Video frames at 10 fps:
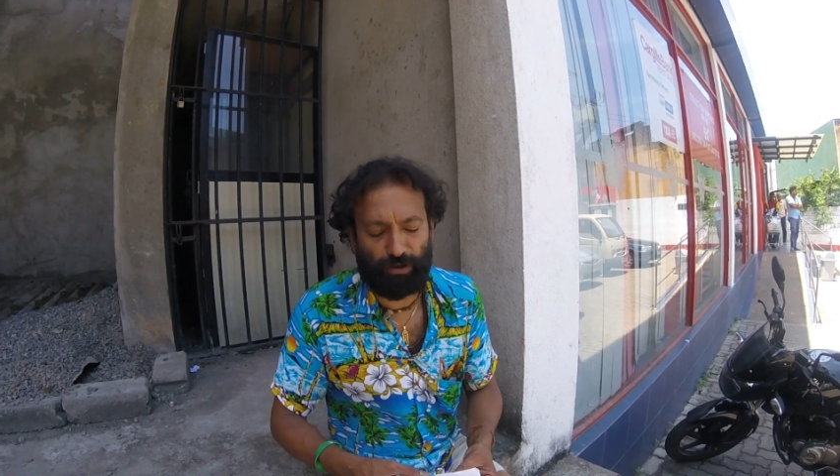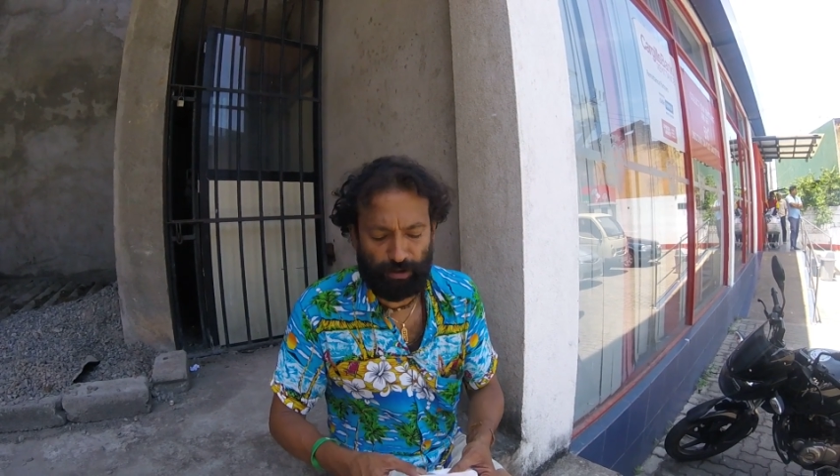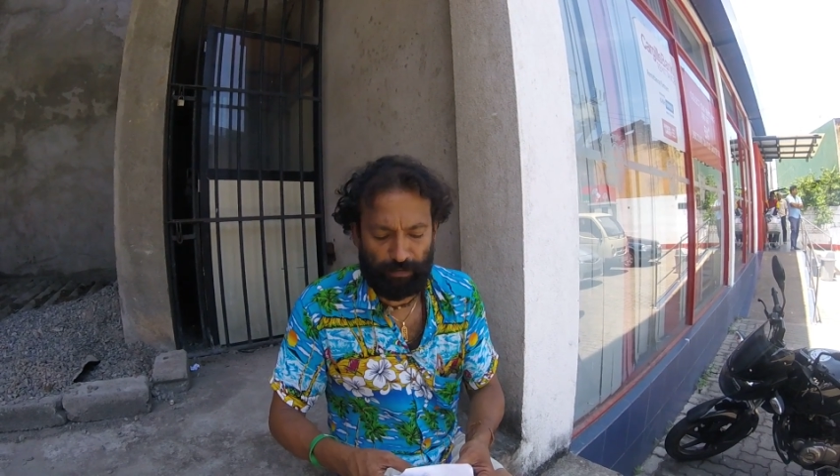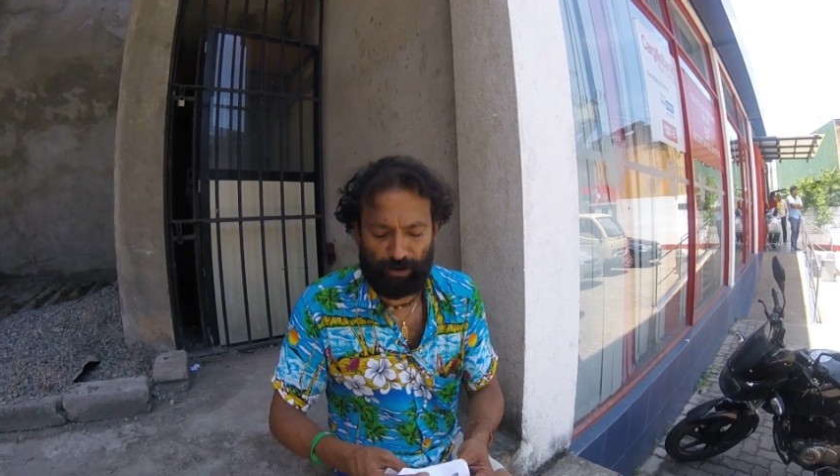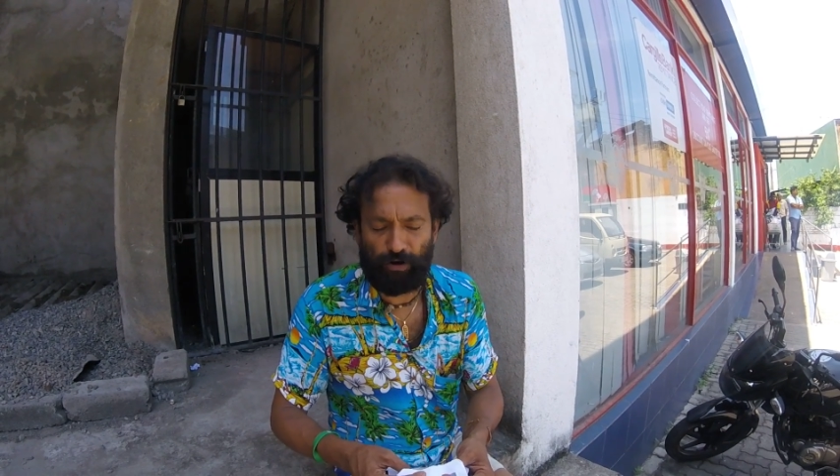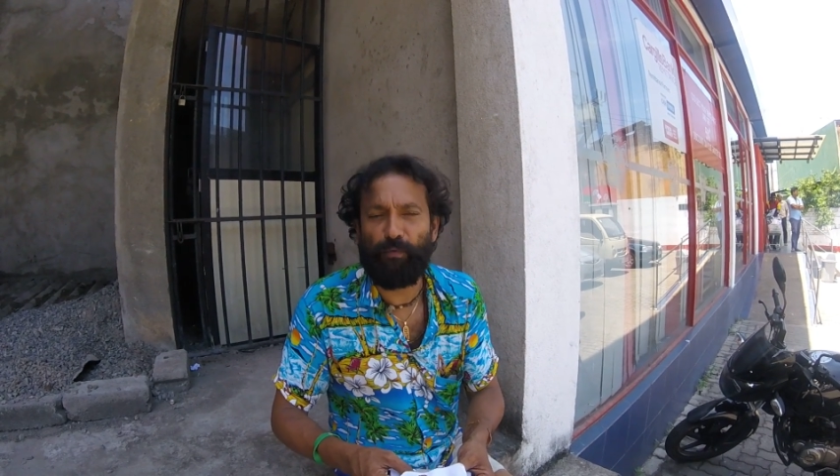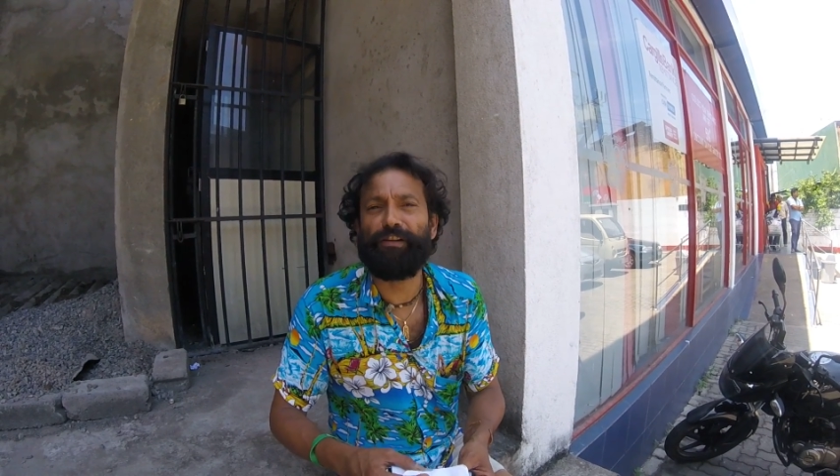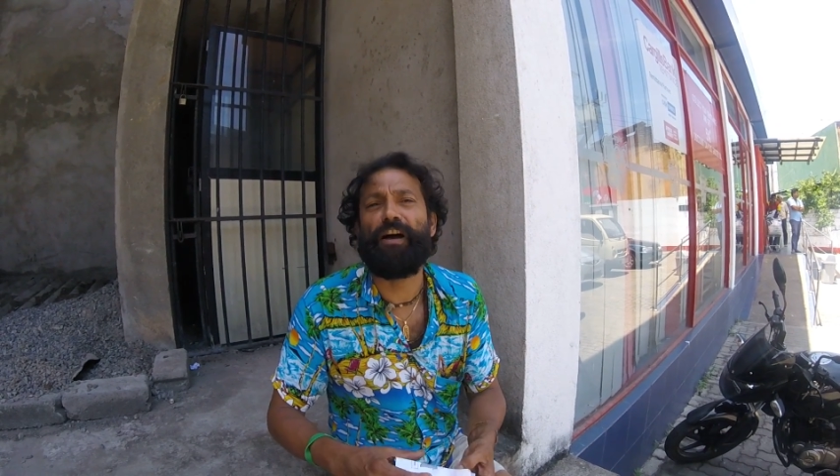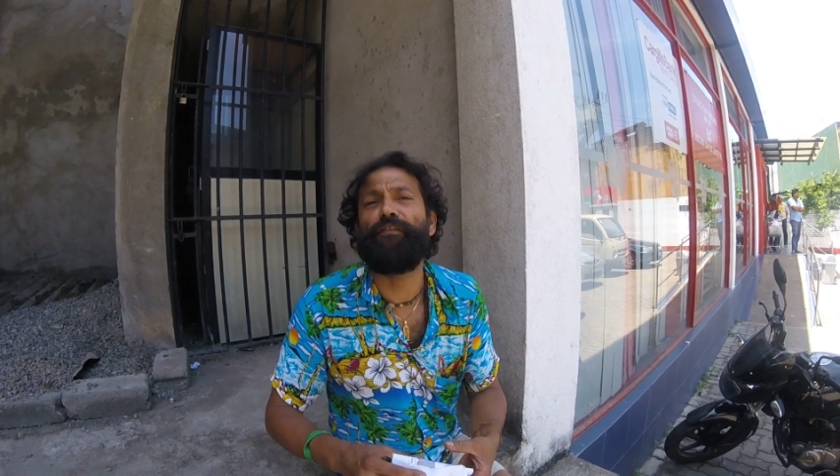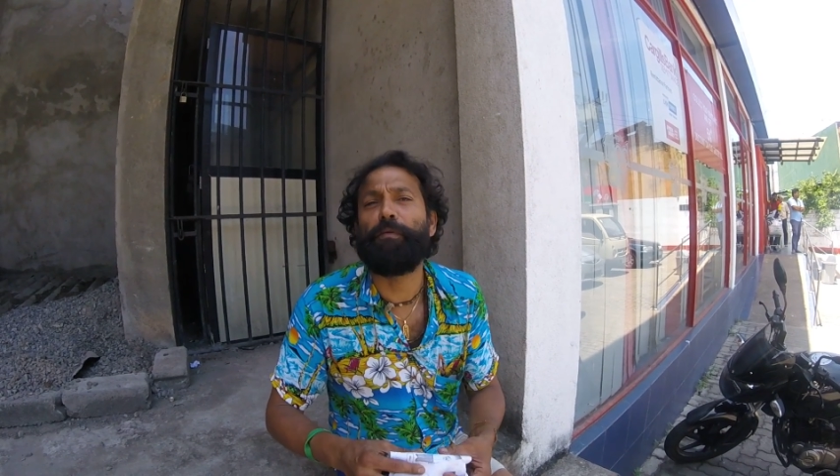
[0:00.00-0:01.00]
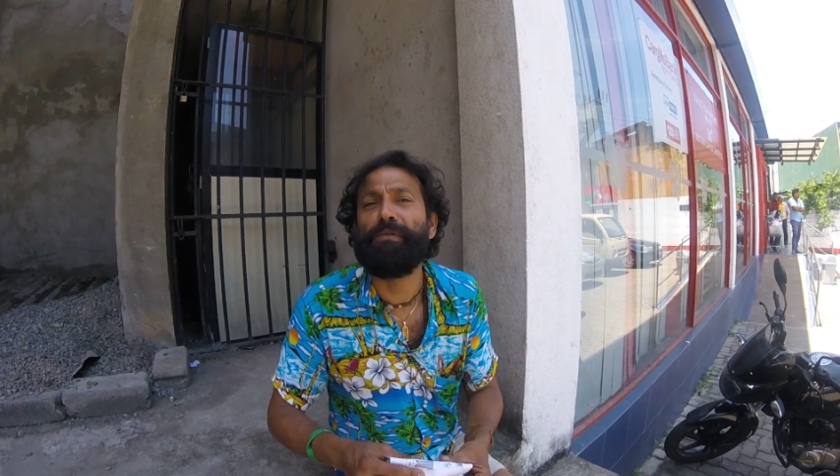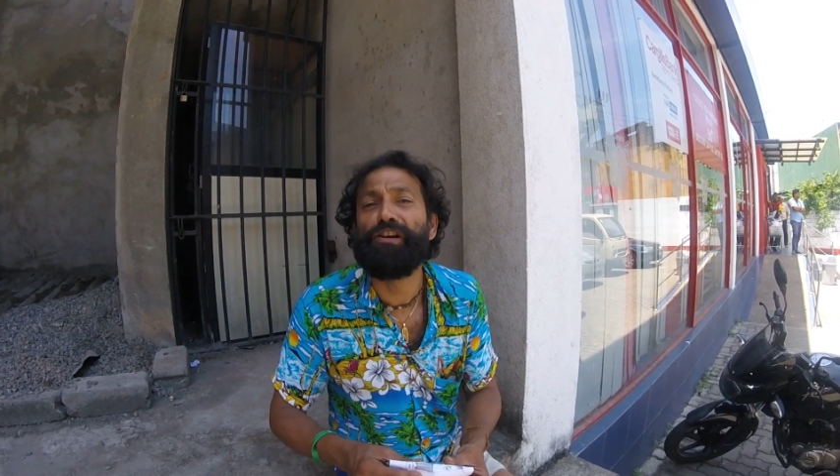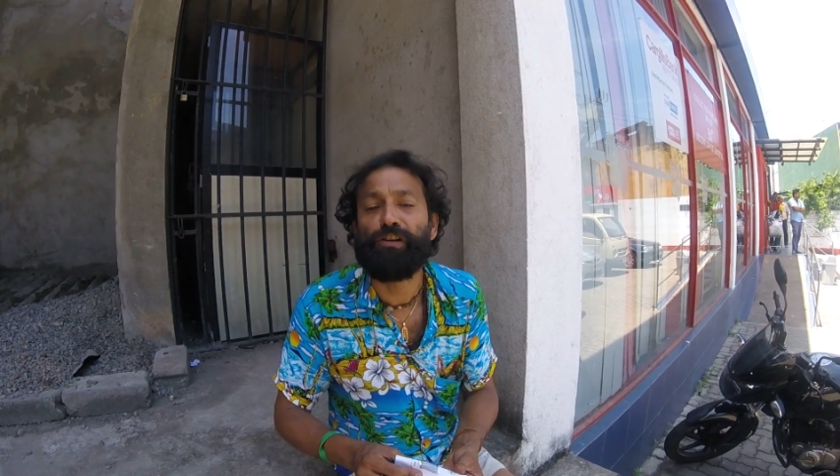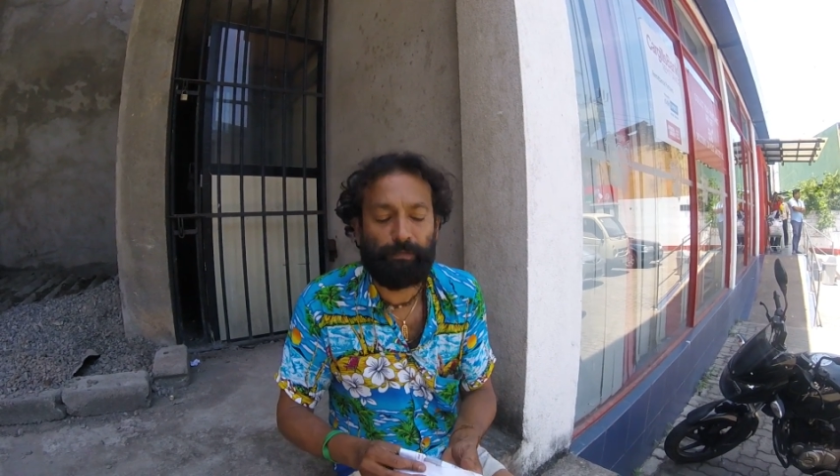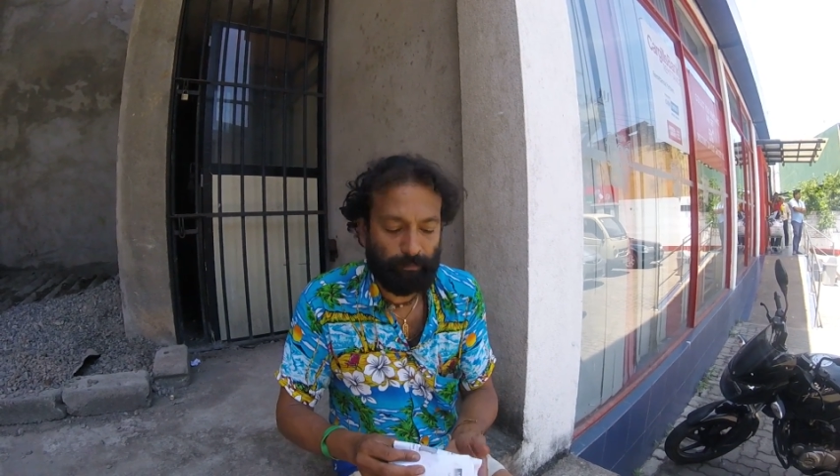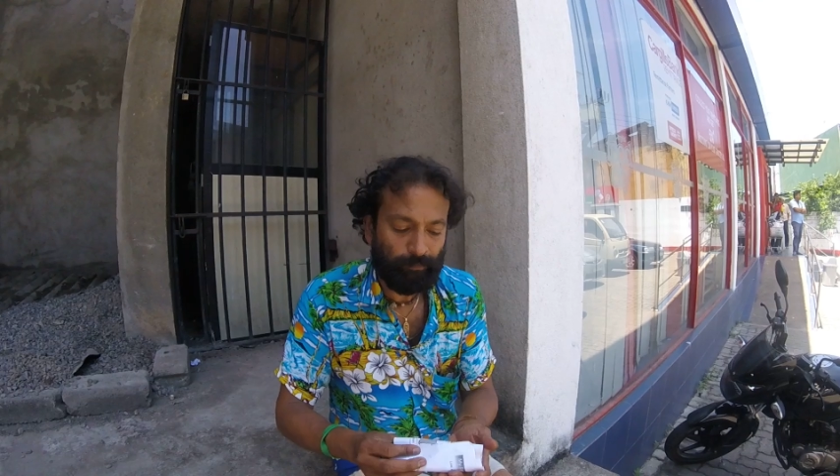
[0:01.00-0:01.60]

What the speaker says: or something, you know, when they have a meal.